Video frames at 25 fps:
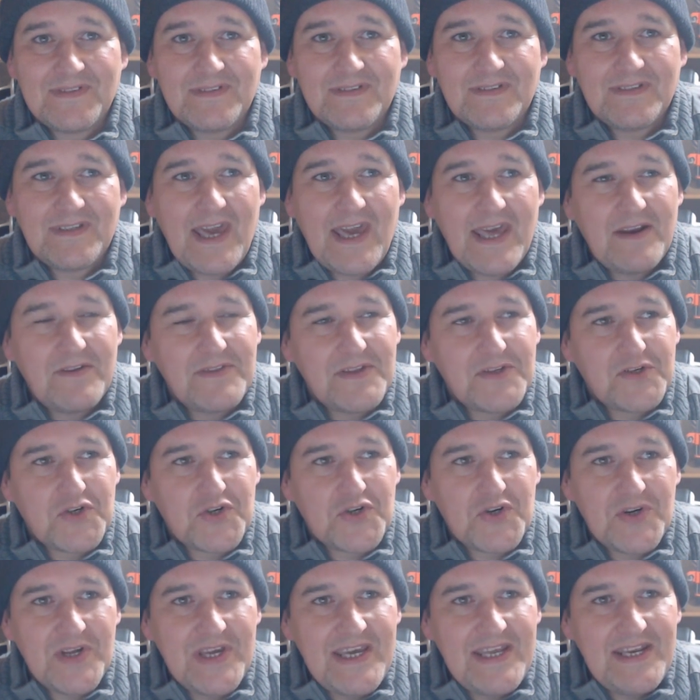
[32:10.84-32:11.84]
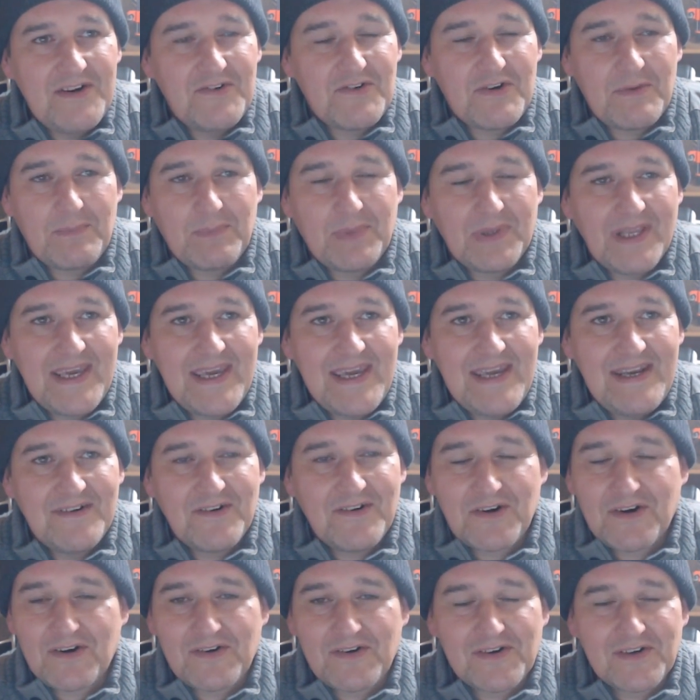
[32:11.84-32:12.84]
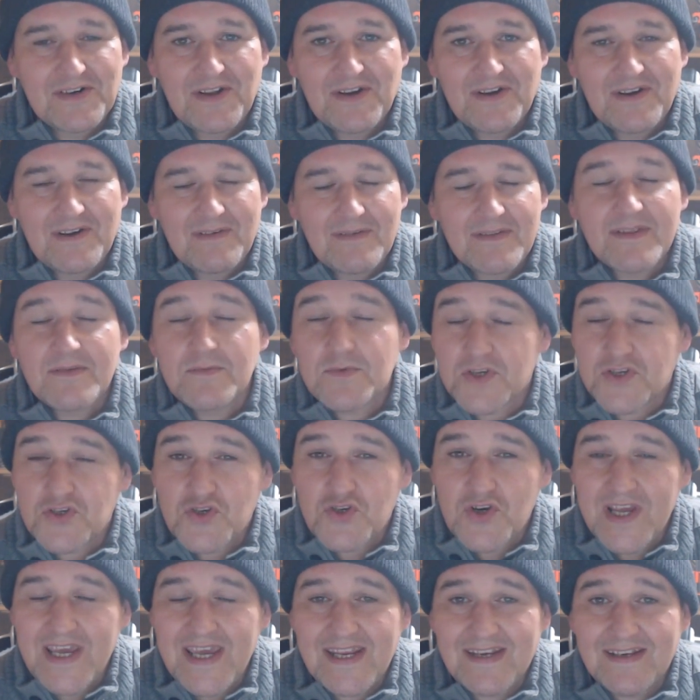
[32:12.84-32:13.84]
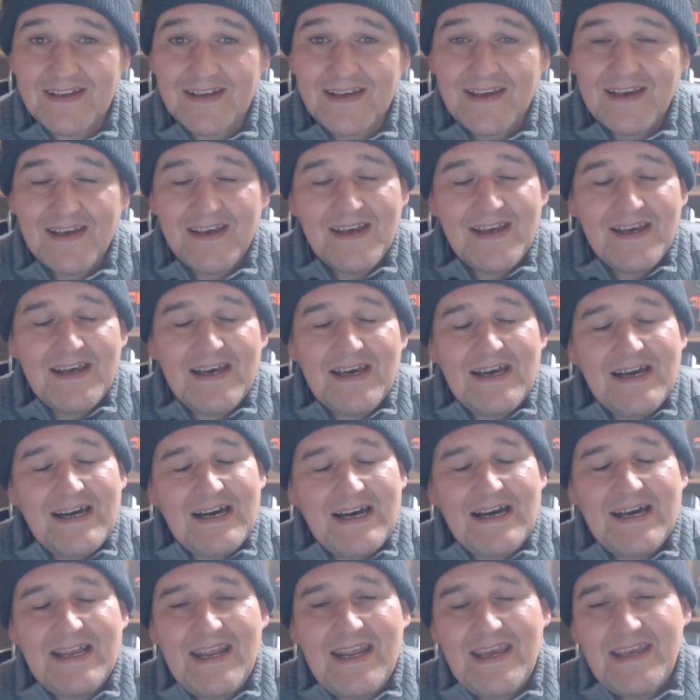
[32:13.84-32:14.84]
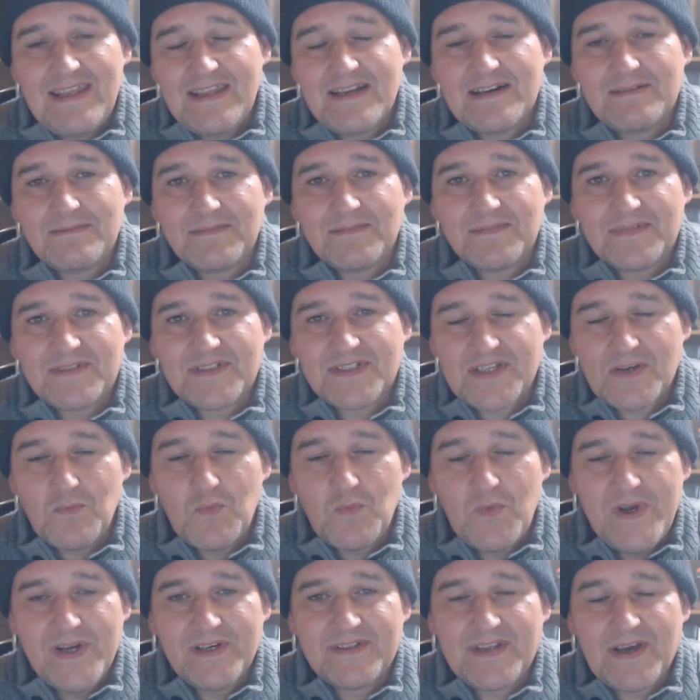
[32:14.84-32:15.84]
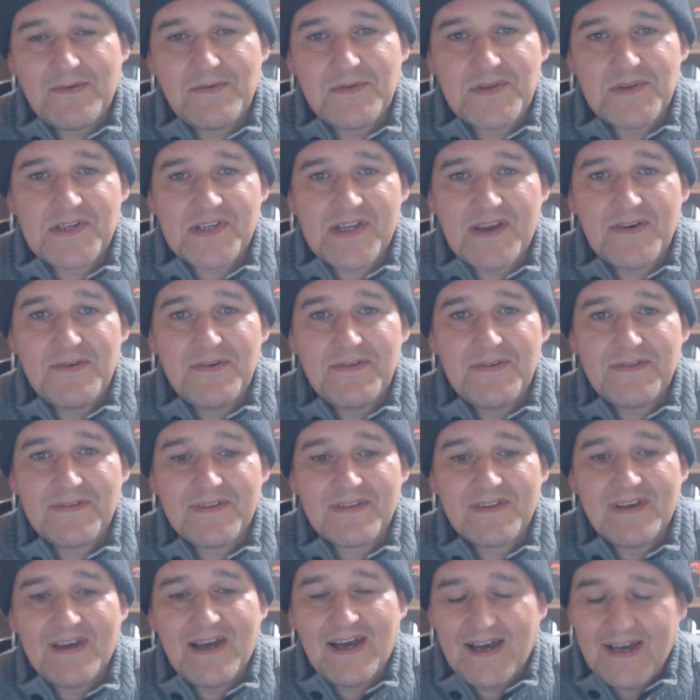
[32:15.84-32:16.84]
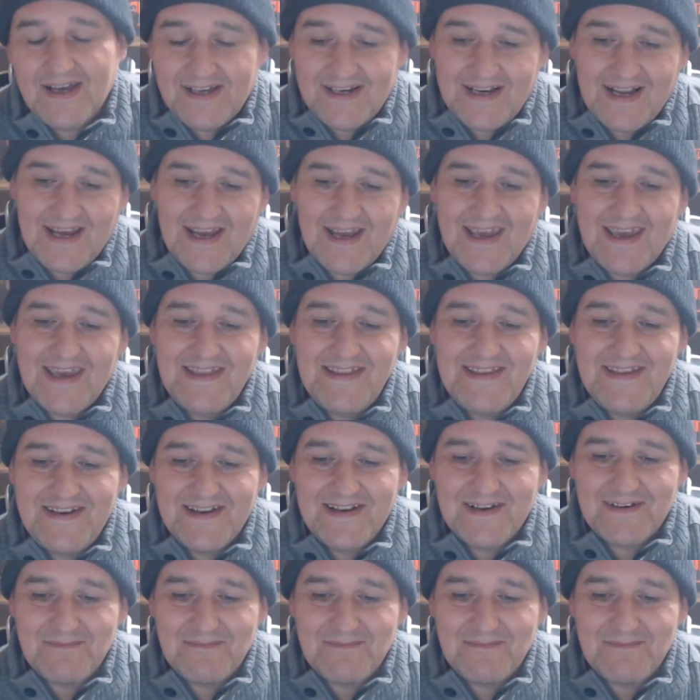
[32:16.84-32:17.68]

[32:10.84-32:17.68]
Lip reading: getting on the train or a plane or no, it was a train. And I ended up somewhere down south and I ended up